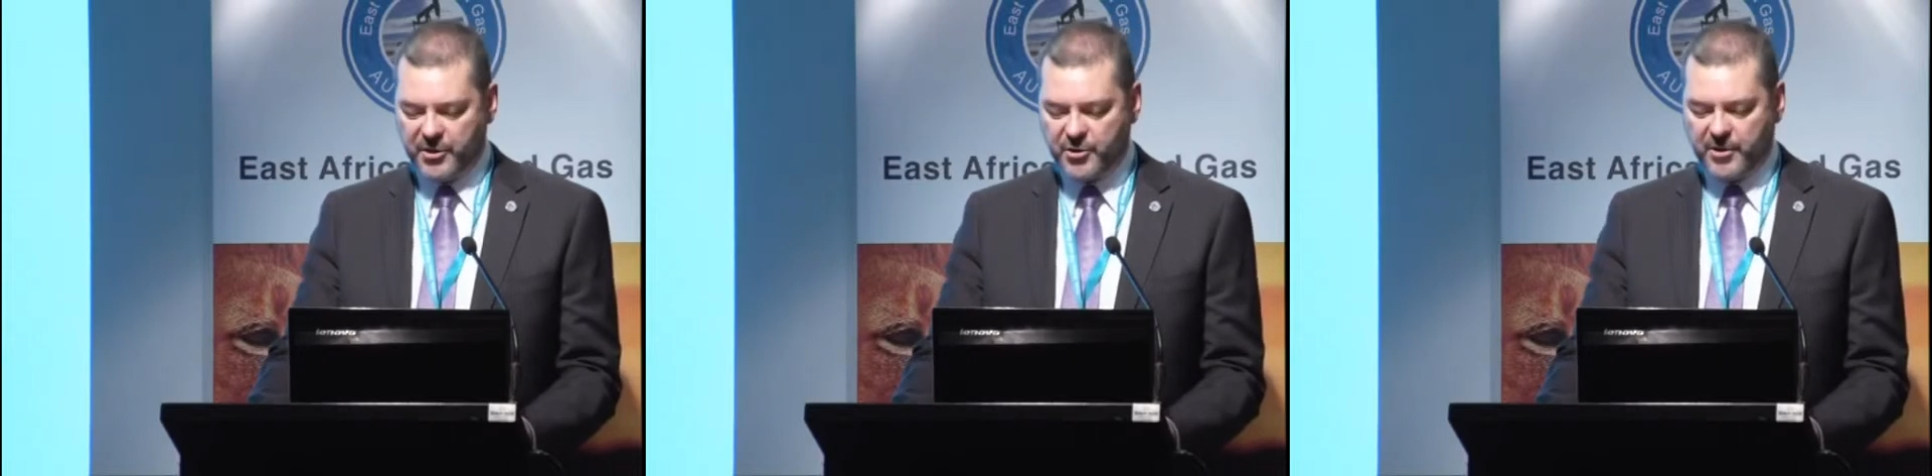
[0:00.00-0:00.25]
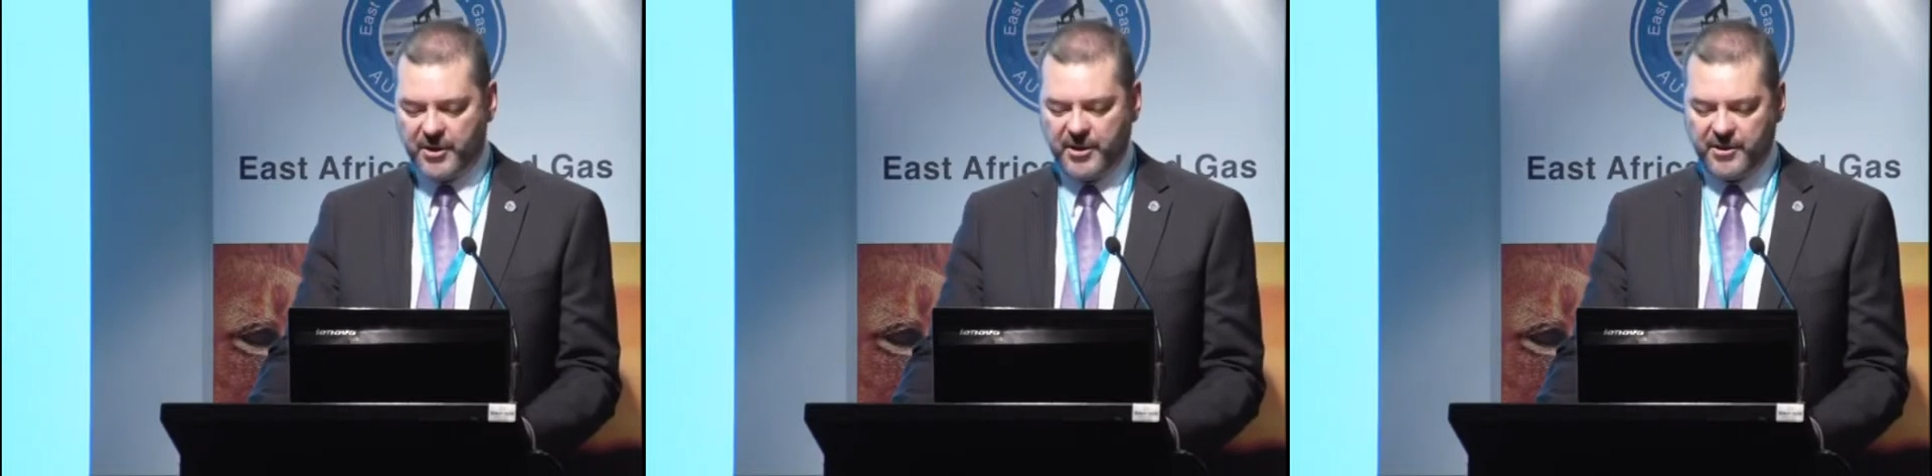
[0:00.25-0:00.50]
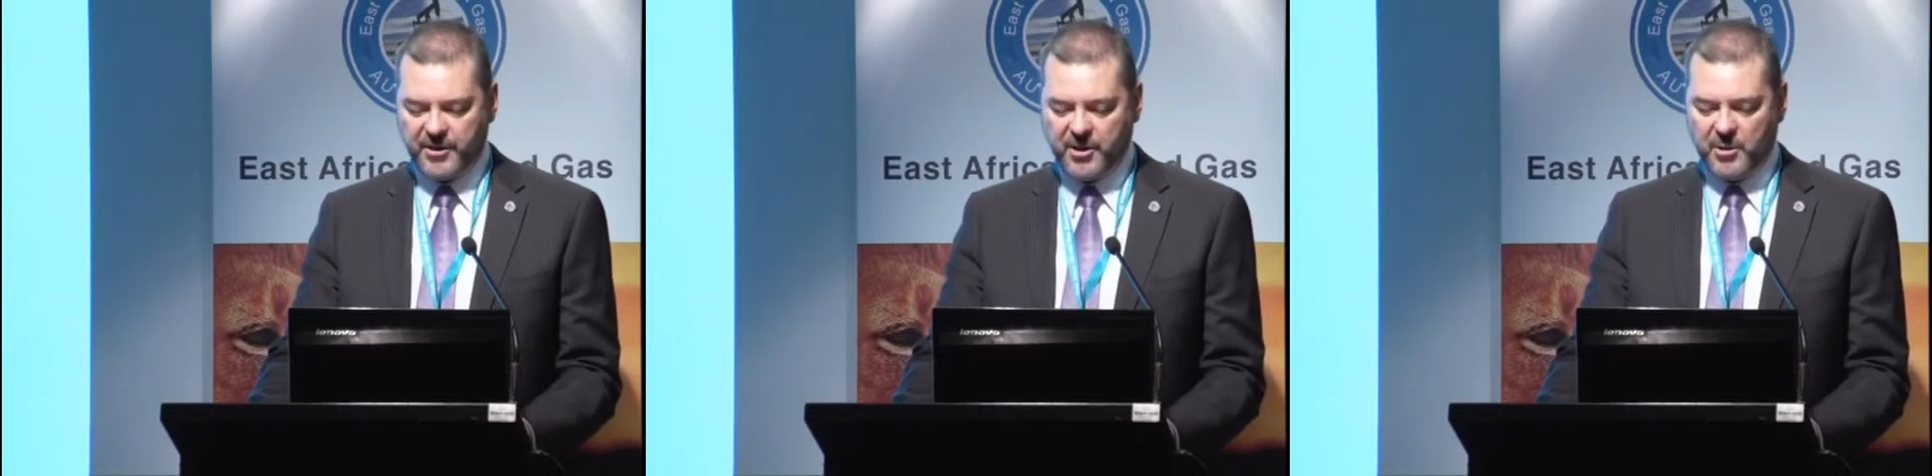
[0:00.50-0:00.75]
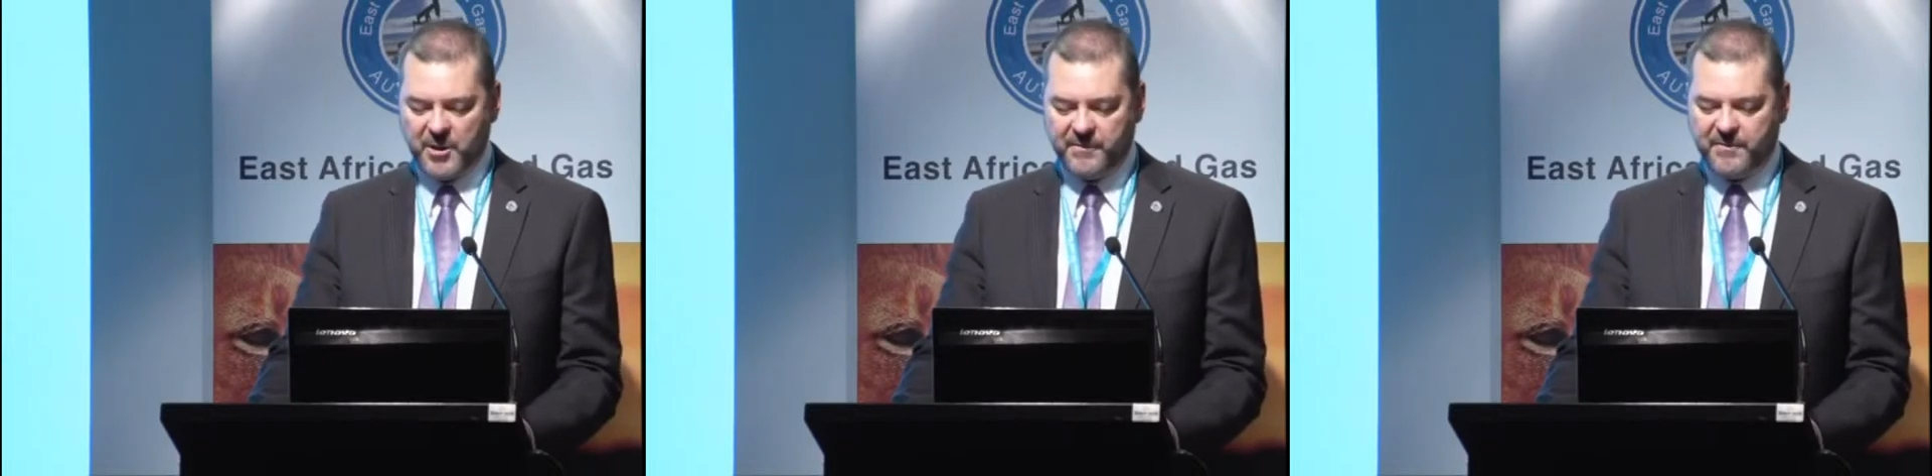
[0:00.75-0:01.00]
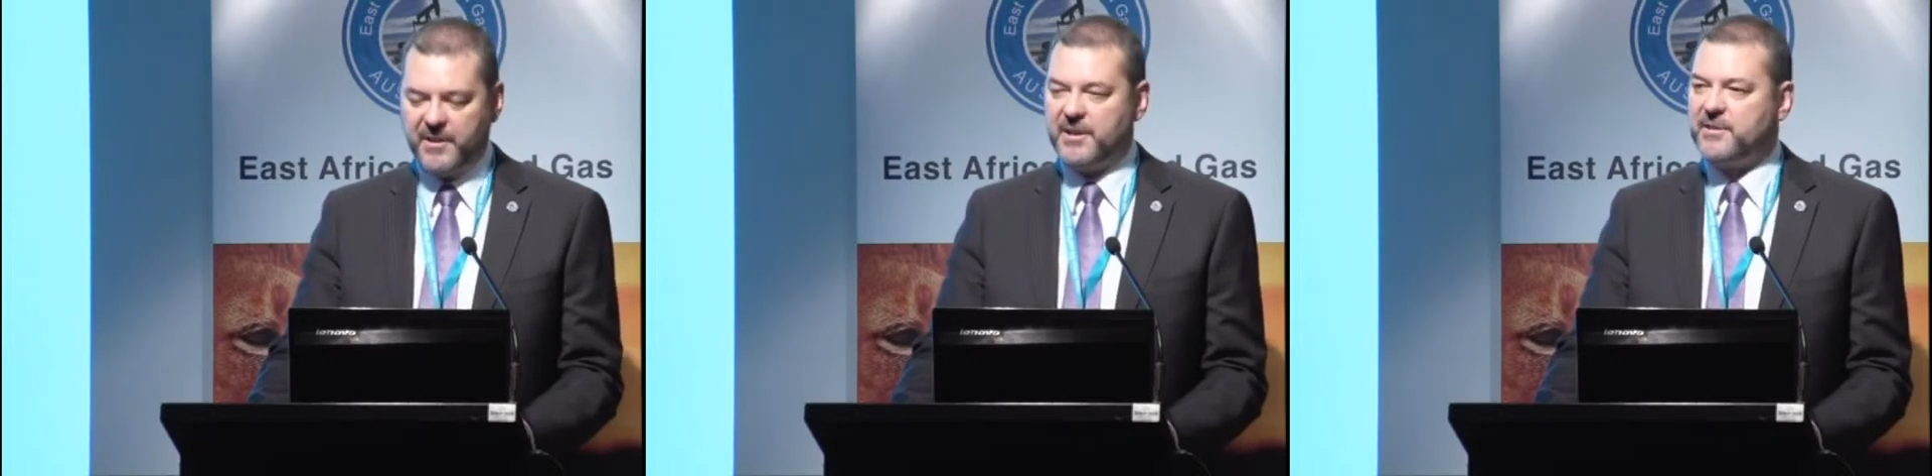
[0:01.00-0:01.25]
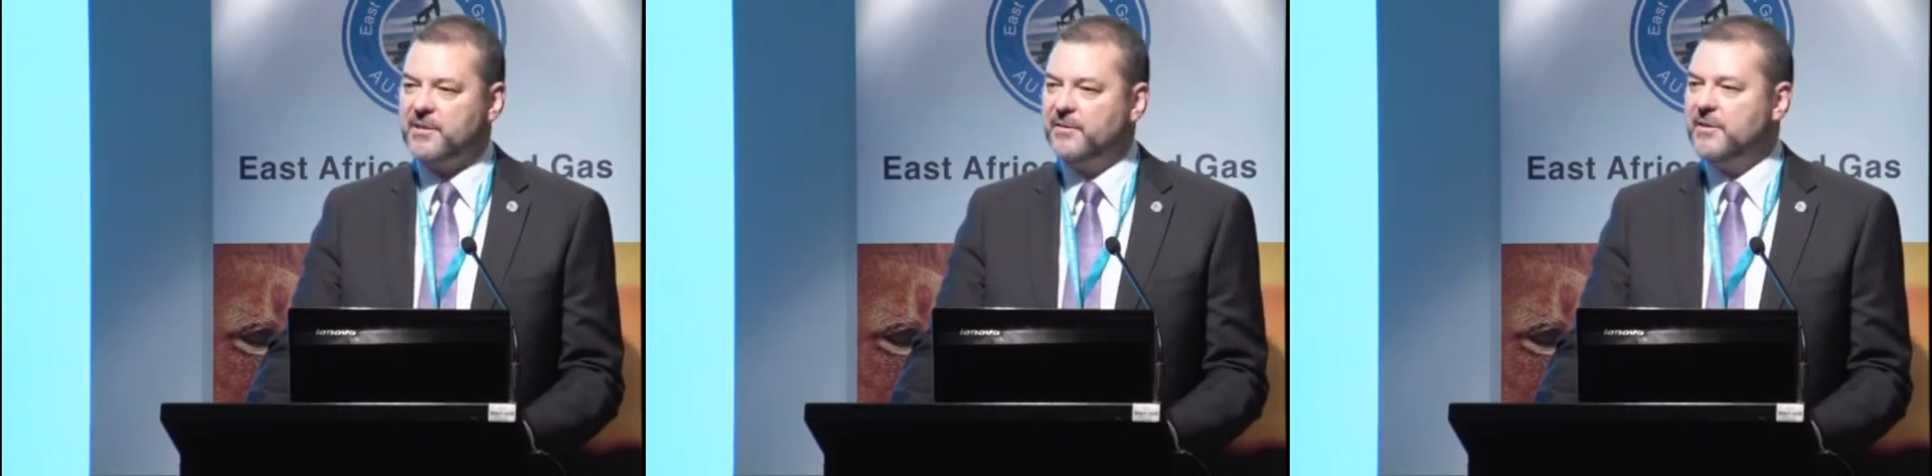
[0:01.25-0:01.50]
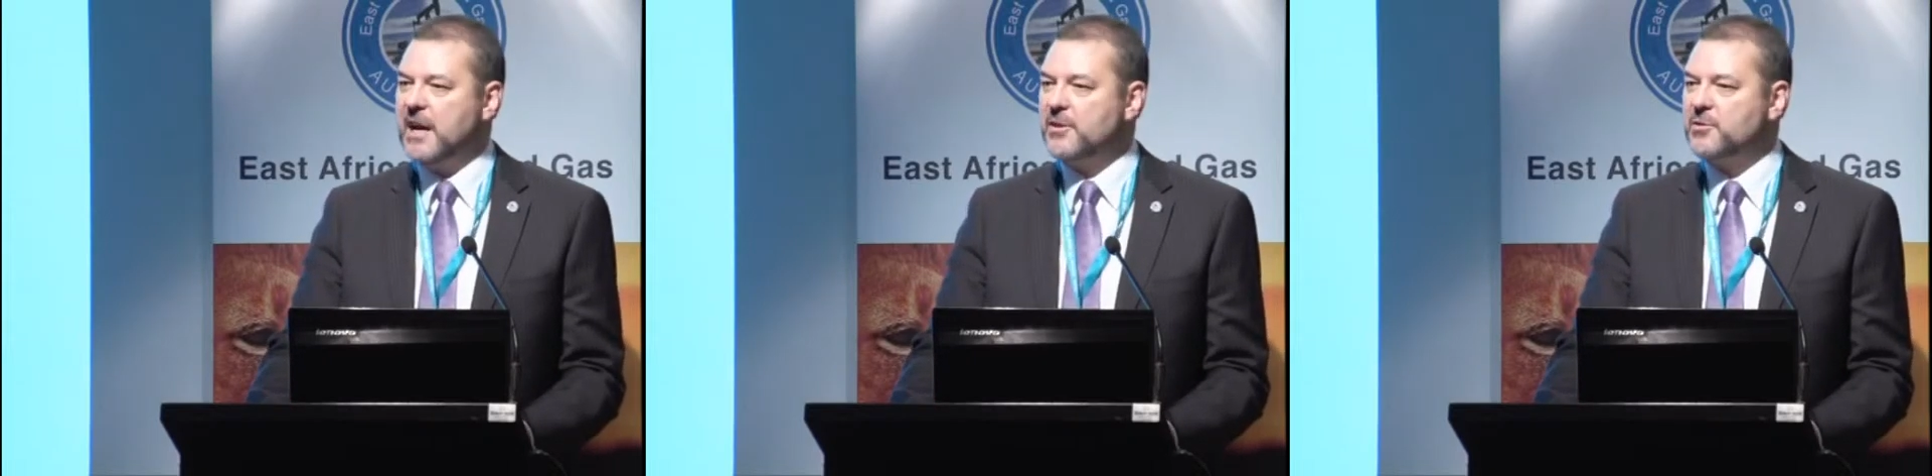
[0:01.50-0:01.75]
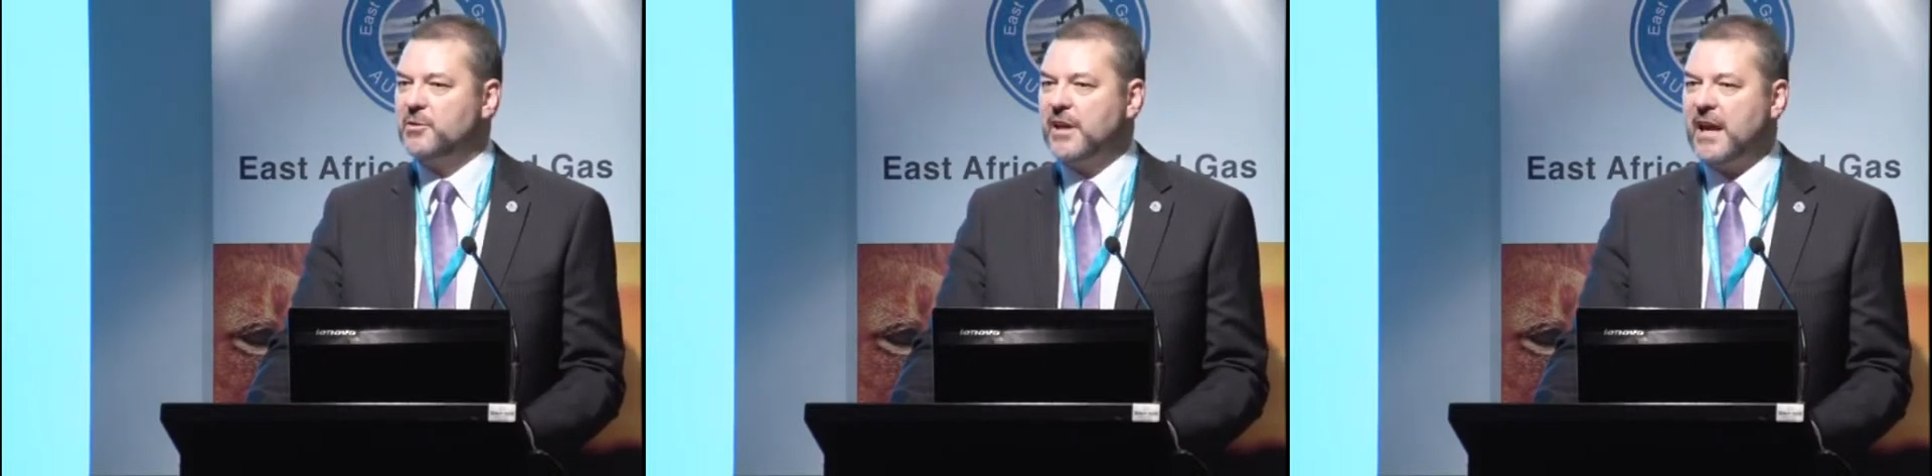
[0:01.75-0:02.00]
trillion cubic feet of
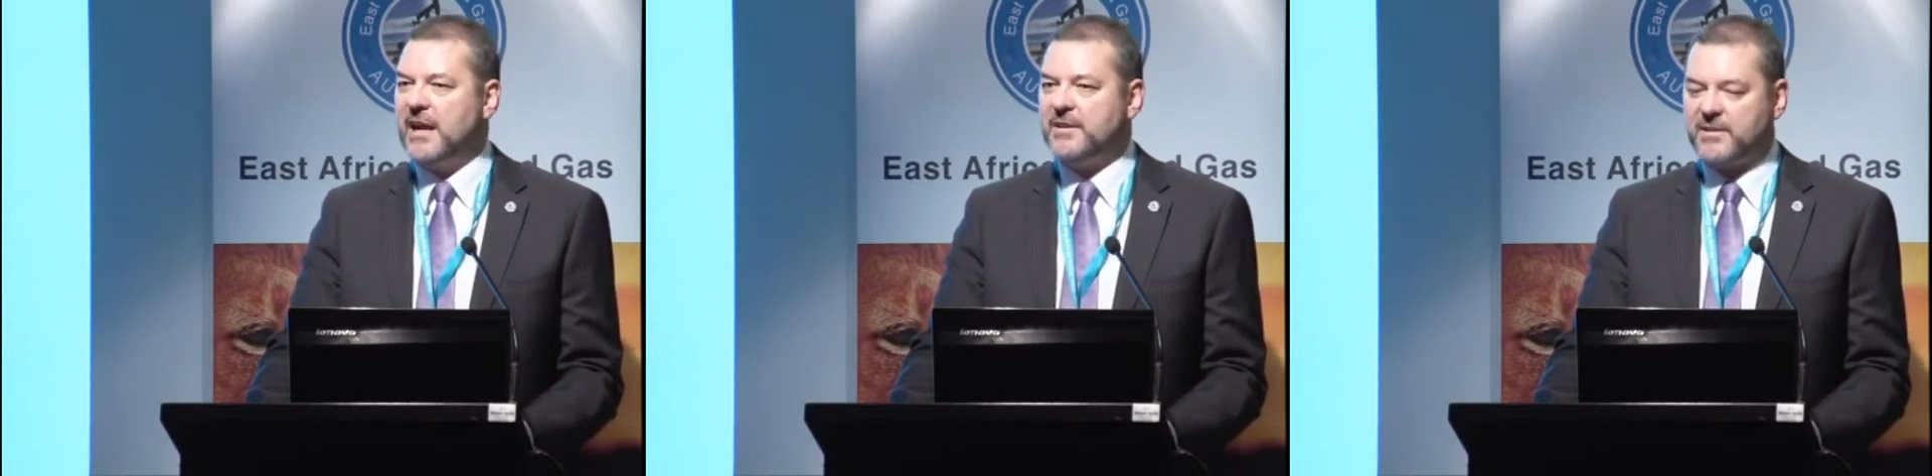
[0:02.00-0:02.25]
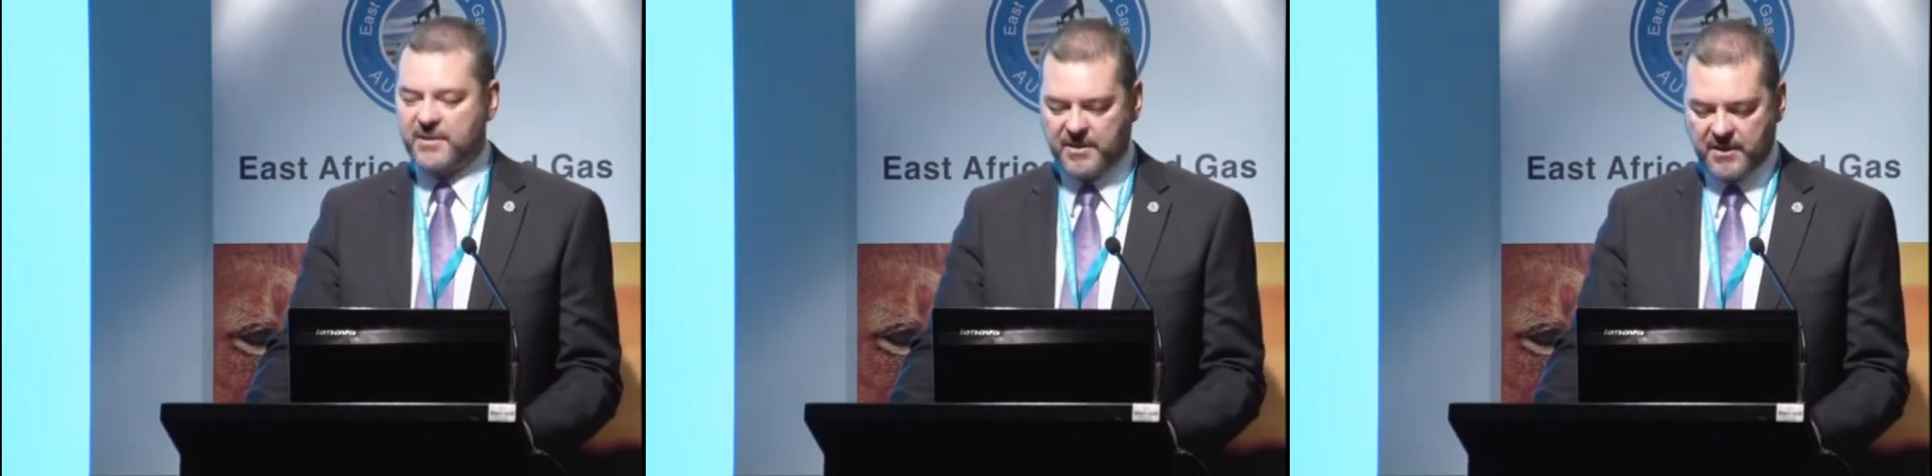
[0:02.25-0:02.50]
natural gas.